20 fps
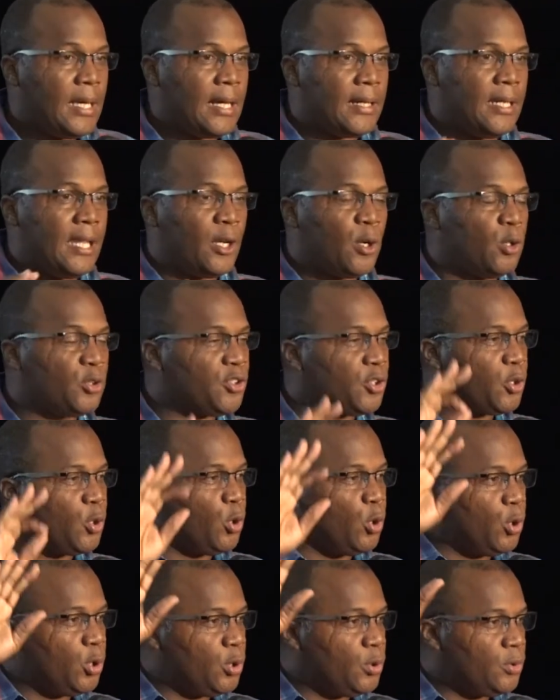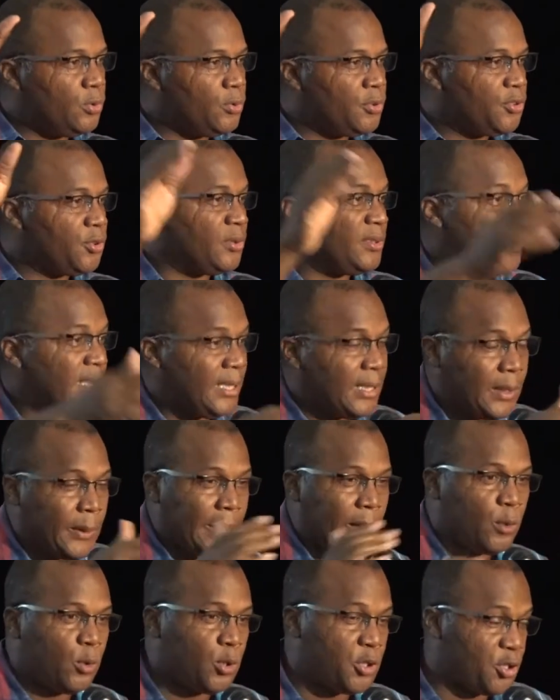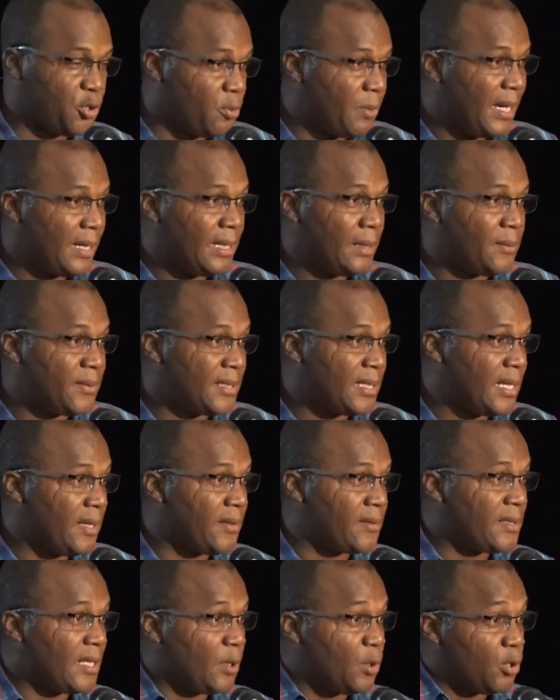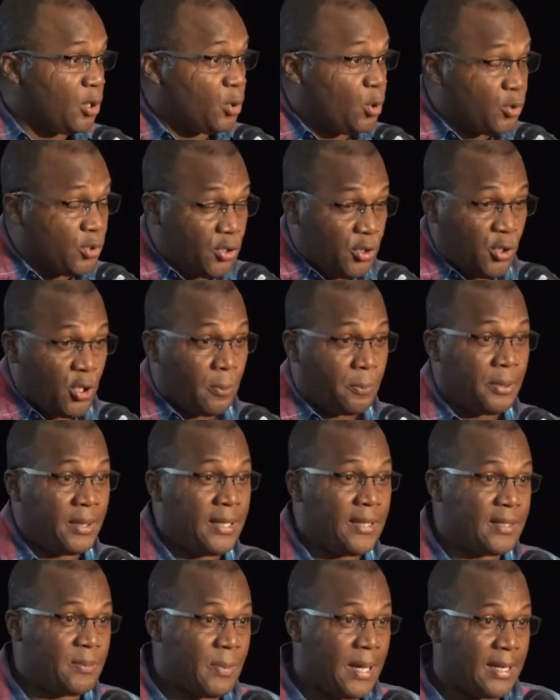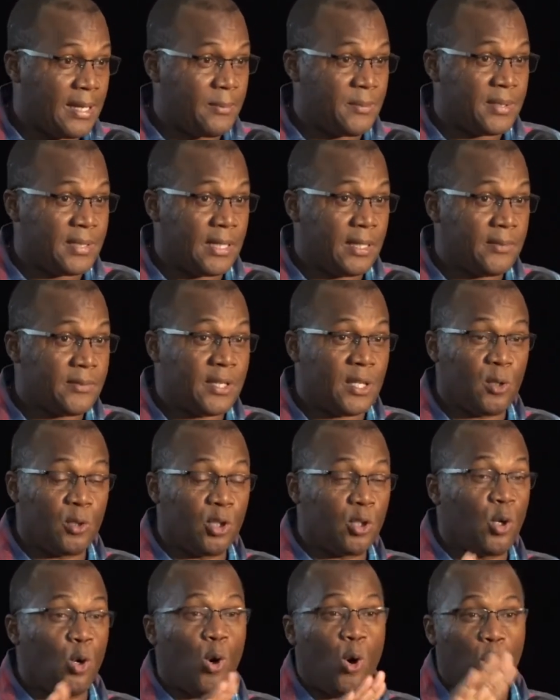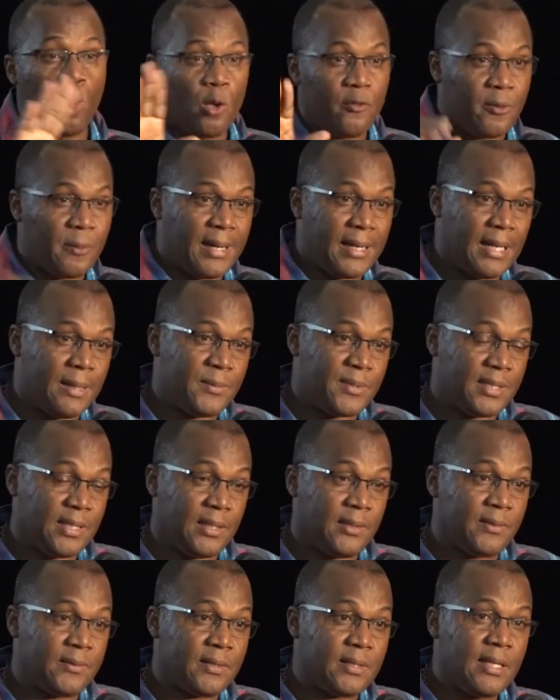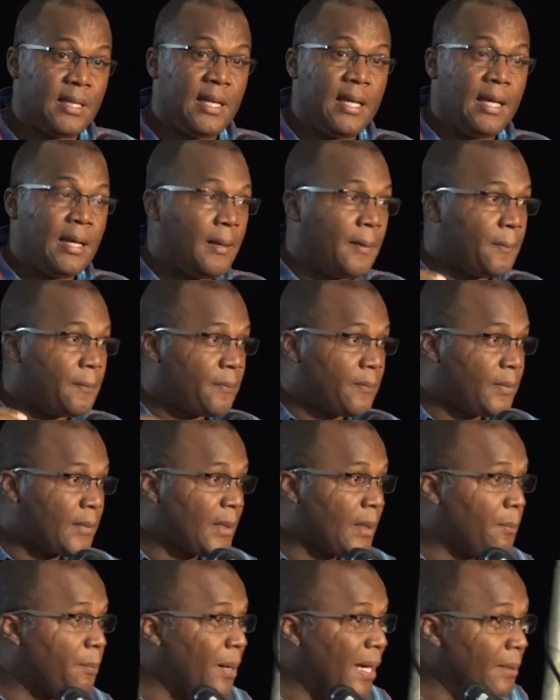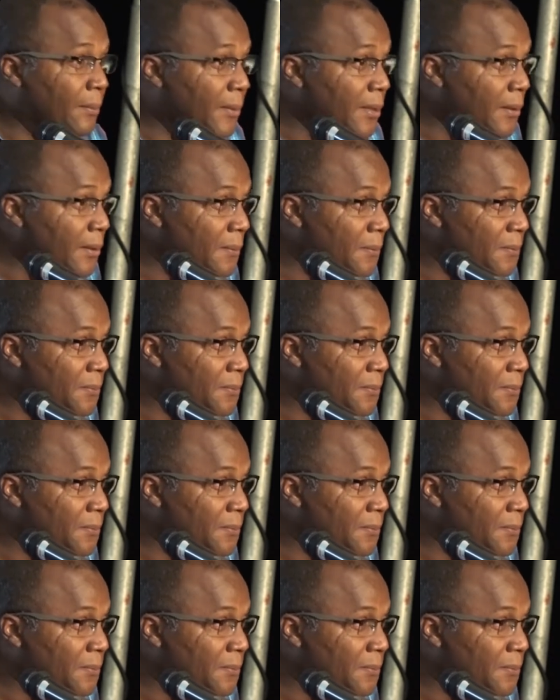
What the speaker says: they're going to go to Tique Glosho by themselves. They're going to go to your place by themselves. They're going to go all over by themselves. Pardon me?